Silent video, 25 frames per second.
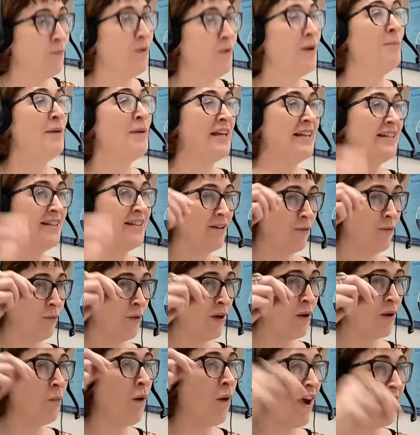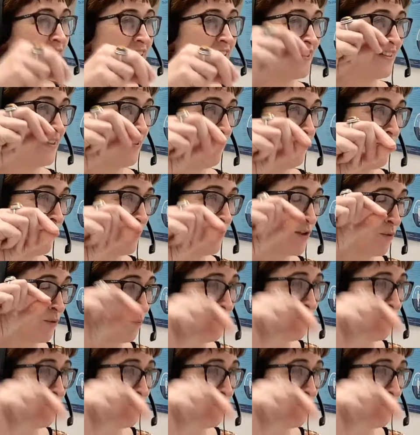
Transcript: will be will want to, to,